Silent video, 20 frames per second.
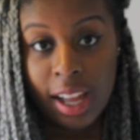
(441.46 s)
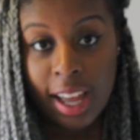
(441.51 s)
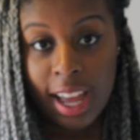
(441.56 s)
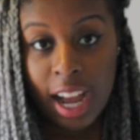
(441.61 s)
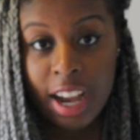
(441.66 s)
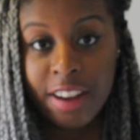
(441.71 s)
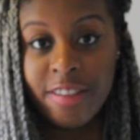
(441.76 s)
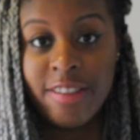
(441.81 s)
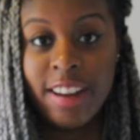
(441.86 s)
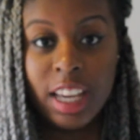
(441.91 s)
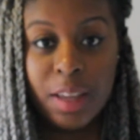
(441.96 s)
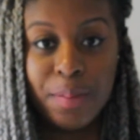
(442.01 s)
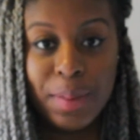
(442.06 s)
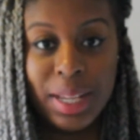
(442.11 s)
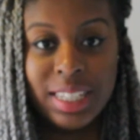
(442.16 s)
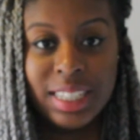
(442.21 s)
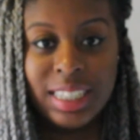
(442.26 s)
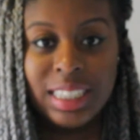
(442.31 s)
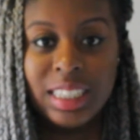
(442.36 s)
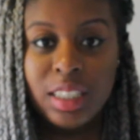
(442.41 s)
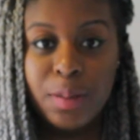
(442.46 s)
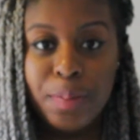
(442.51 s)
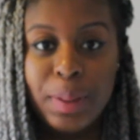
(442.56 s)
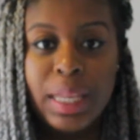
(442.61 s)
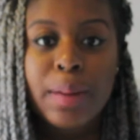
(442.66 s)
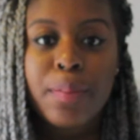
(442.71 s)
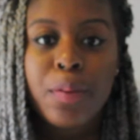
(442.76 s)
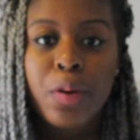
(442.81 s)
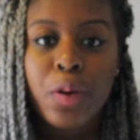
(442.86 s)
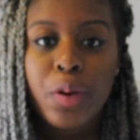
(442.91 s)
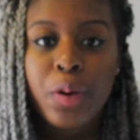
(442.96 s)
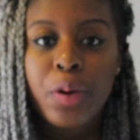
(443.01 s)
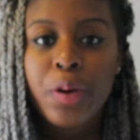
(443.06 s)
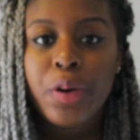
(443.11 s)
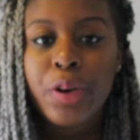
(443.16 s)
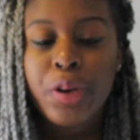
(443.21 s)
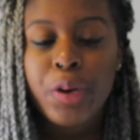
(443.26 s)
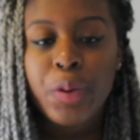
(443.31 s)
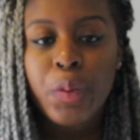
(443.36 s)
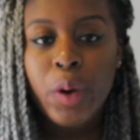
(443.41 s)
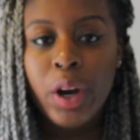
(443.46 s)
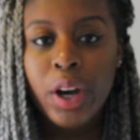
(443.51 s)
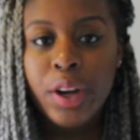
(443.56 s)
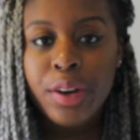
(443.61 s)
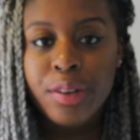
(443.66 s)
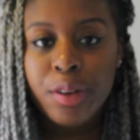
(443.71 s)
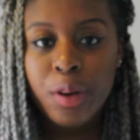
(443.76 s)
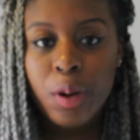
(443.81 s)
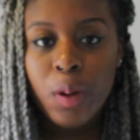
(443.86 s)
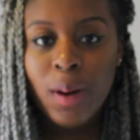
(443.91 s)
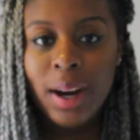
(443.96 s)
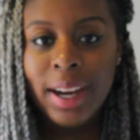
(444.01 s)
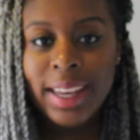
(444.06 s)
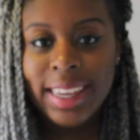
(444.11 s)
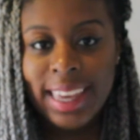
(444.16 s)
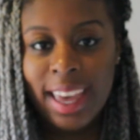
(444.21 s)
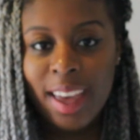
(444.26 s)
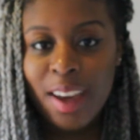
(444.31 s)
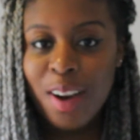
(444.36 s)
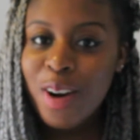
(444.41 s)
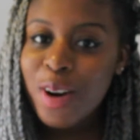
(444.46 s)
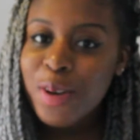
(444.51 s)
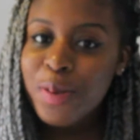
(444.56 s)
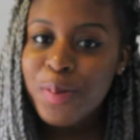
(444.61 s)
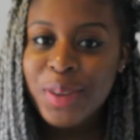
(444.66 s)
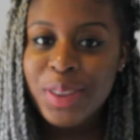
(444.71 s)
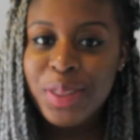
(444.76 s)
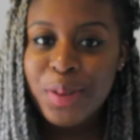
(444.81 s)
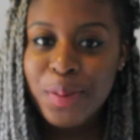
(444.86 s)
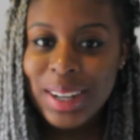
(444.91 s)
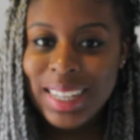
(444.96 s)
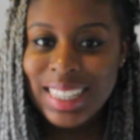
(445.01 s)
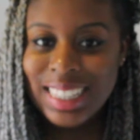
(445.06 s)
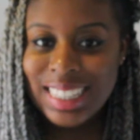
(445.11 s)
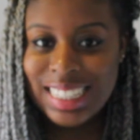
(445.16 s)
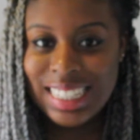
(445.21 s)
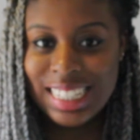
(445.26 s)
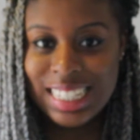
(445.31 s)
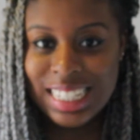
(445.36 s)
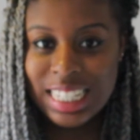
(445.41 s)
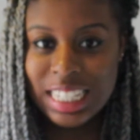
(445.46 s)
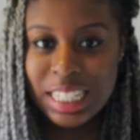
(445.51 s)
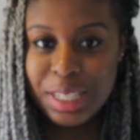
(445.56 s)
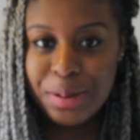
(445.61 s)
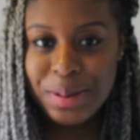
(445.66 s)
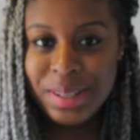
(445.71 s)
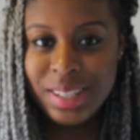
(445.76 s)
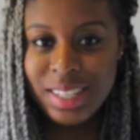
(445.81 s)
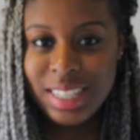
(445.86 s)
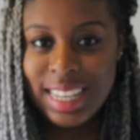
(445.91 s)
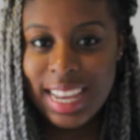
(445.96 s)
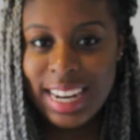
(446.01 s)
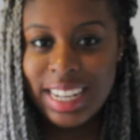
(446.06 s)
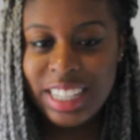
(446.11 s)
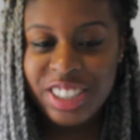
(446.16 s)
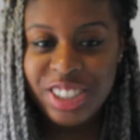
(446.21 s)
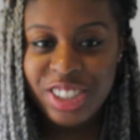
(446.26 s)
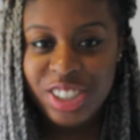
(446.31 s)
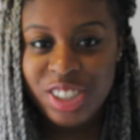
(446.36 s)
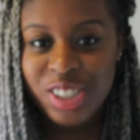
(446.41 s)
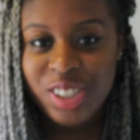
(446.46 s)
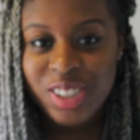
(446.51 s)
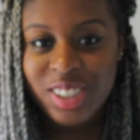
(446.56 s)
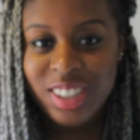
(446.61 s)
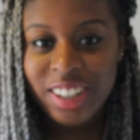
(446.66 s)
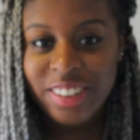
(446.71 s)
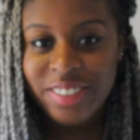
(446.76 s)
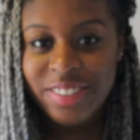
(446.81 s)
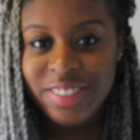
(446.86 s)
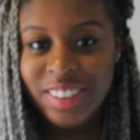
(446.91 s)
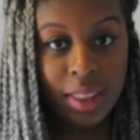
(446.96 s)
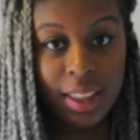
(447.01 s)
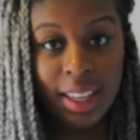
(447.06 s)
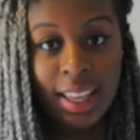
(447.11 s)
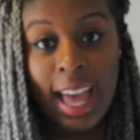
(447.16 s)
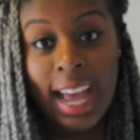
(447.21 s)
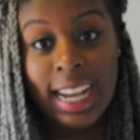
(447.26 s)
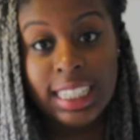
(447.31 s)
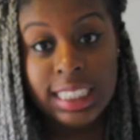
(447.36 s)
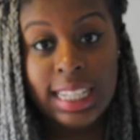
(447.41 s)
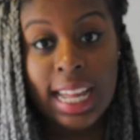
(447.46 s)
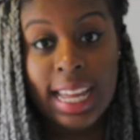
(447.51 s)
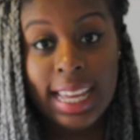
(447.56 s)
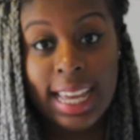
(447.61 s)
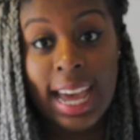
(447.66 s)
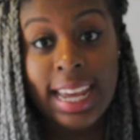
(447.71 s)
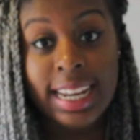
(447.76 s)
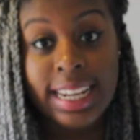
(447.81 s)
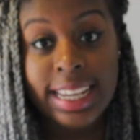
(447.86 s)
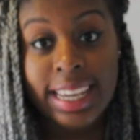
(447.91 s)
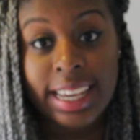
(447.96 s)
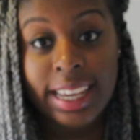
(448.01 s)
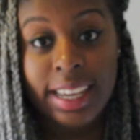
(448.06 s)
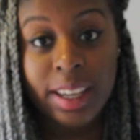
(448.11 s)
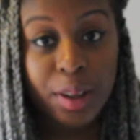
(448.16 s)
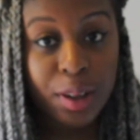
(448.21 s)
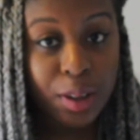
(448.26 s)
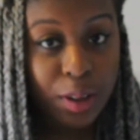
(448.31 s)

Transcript: I'd recommend it to people who weren't quite getting on with the way that teachers were telling you to do stuff. #anarchy.